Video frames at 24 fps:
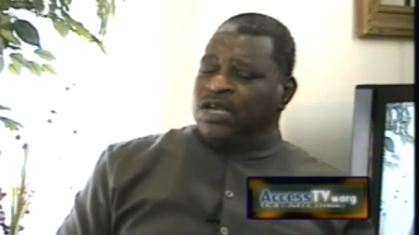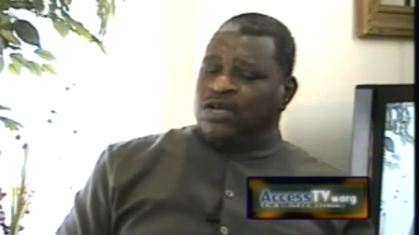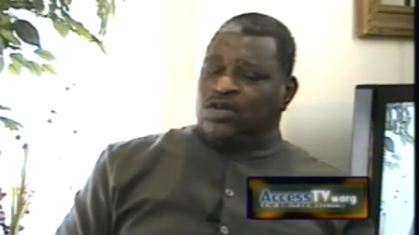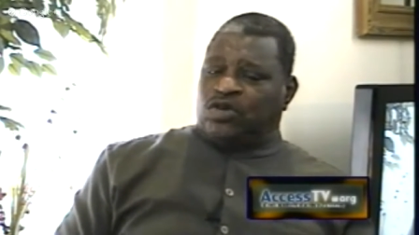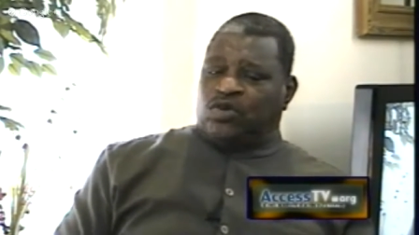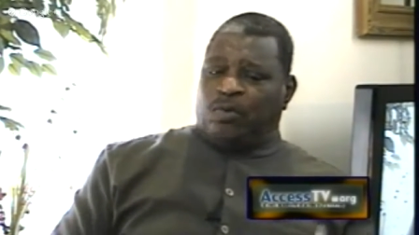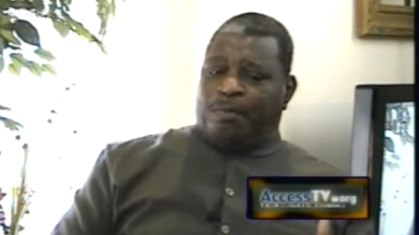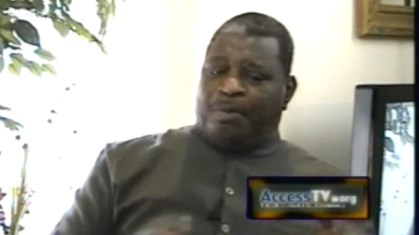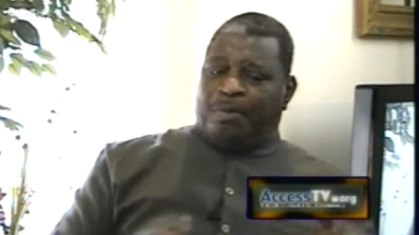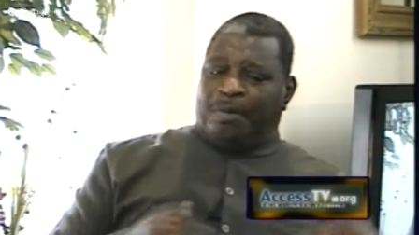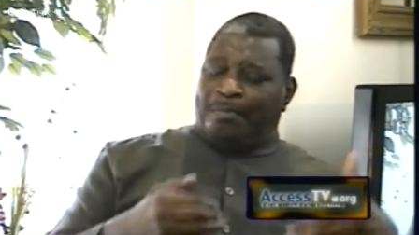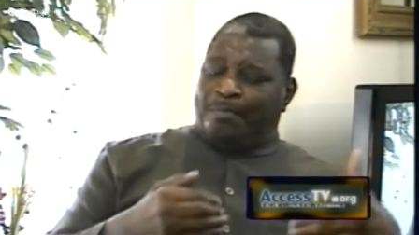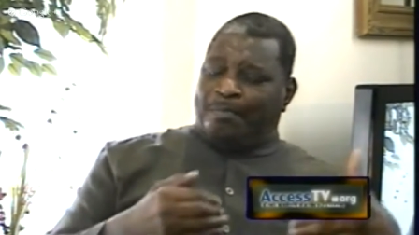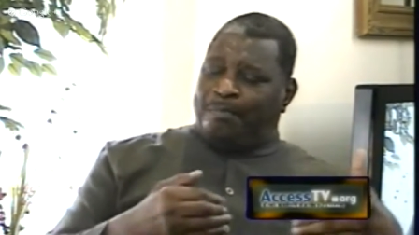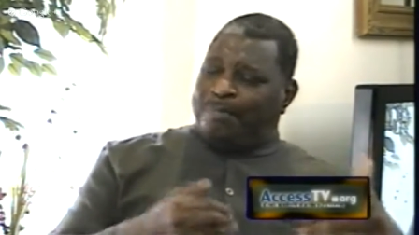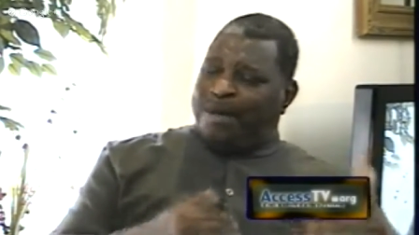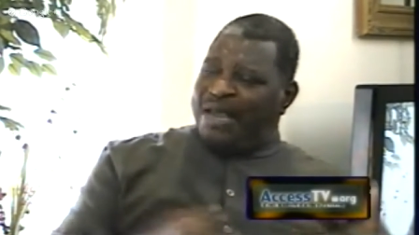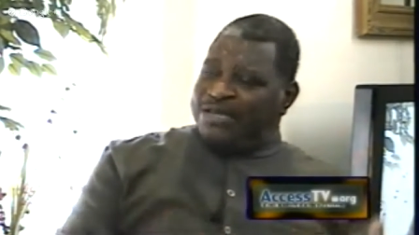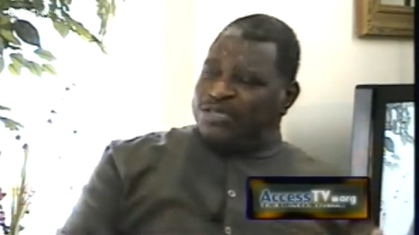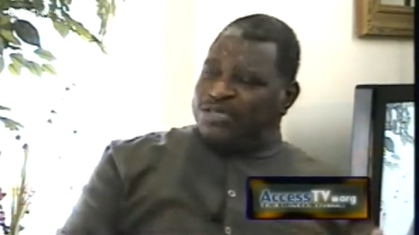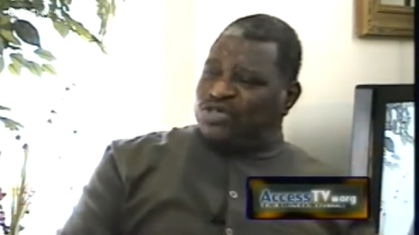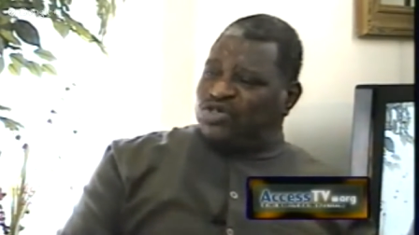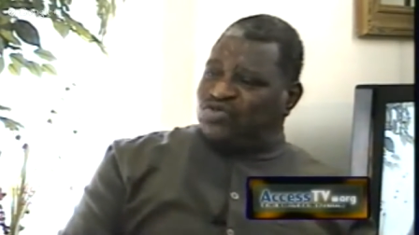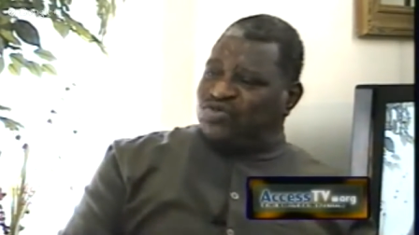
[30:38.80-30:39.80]
to
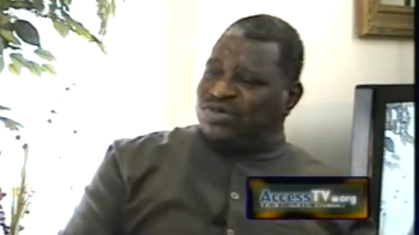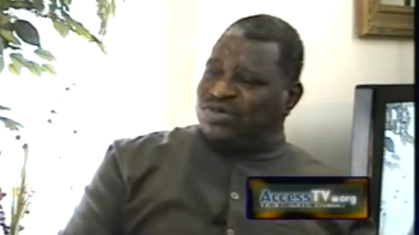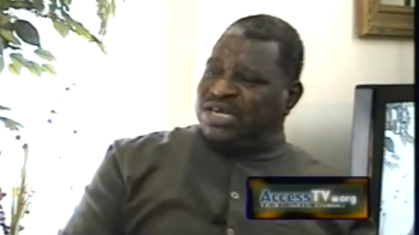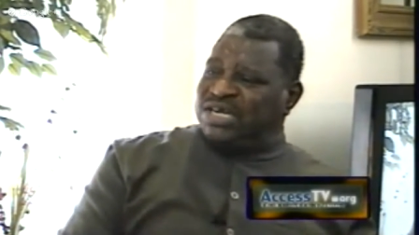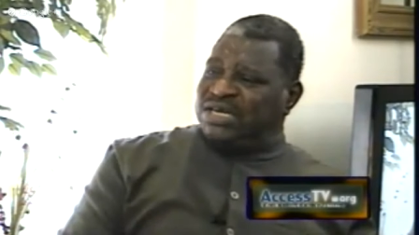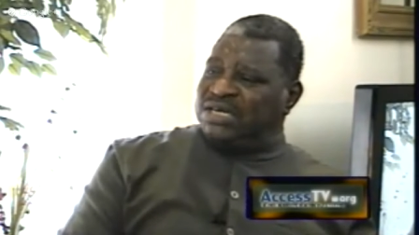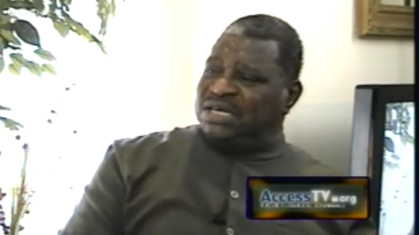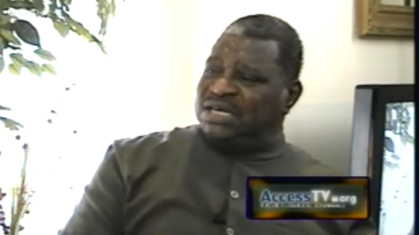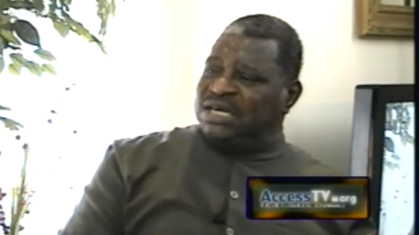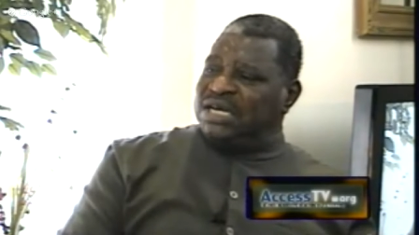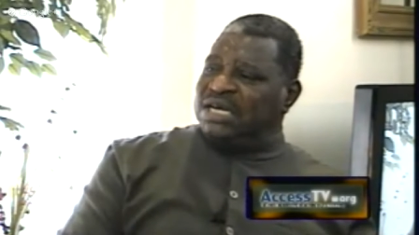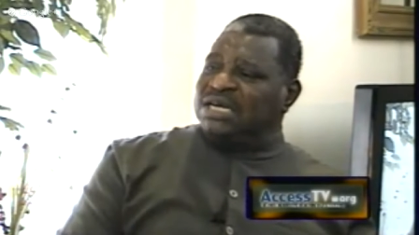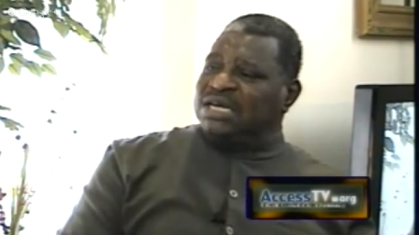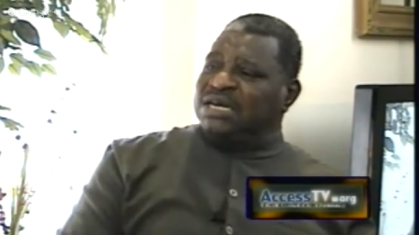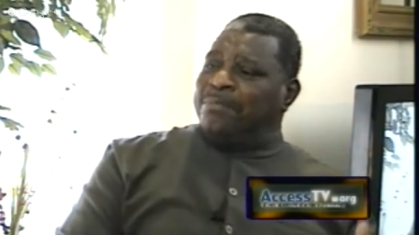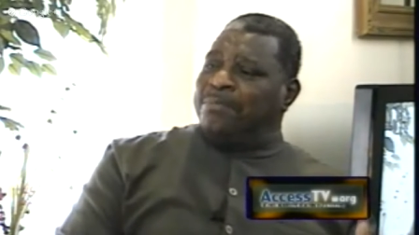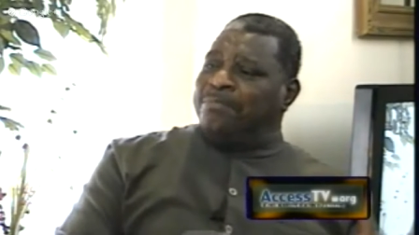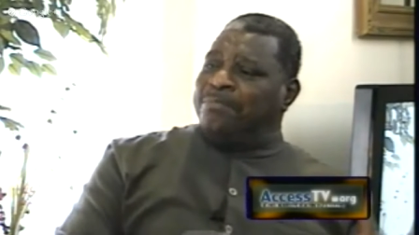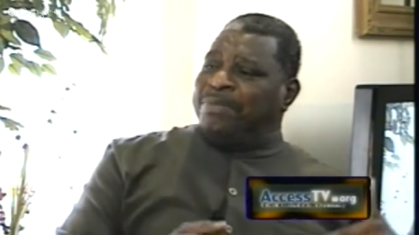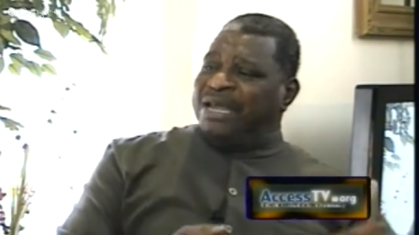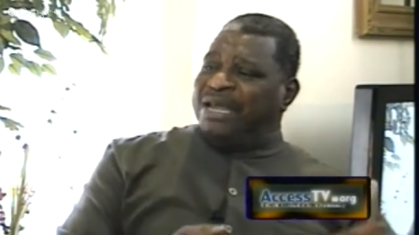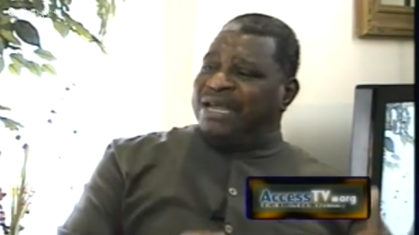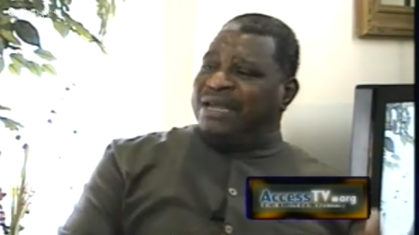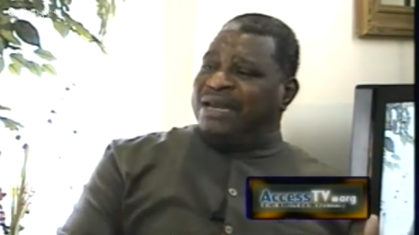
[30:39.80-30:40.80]
perpetuate the
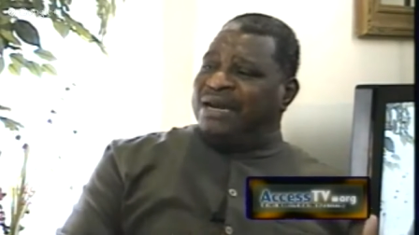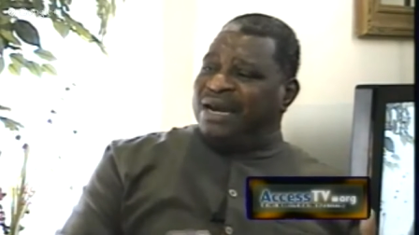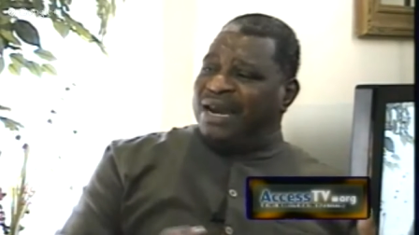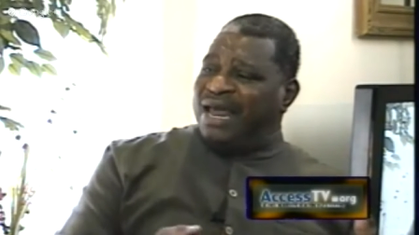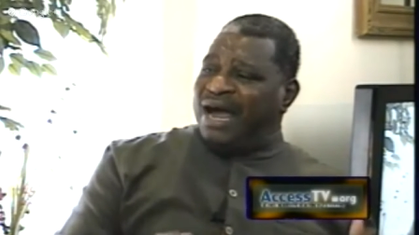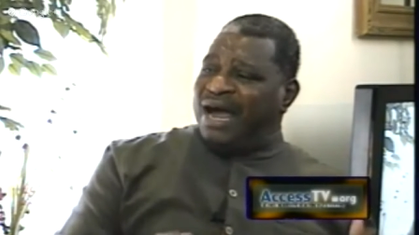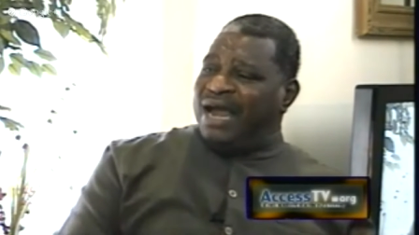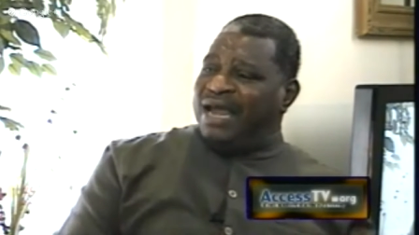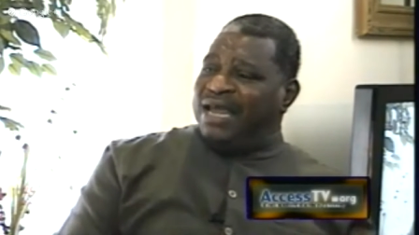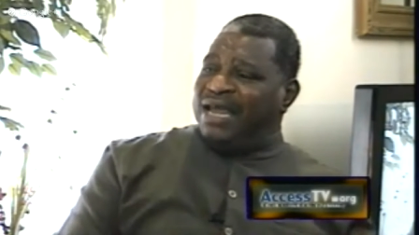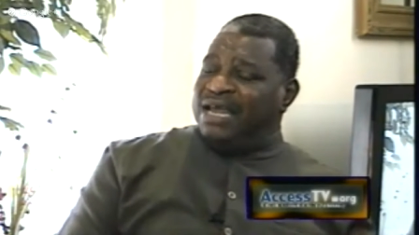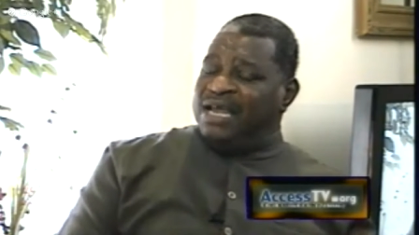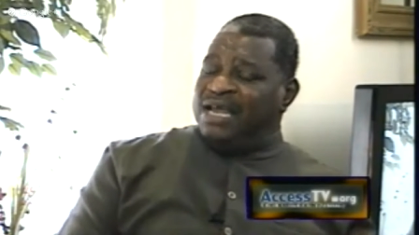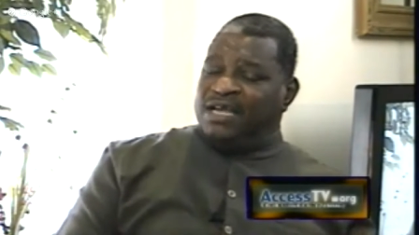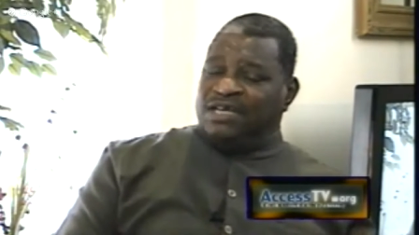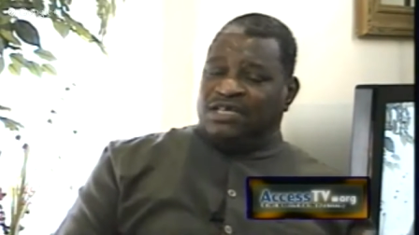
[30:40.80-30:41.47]
big lie.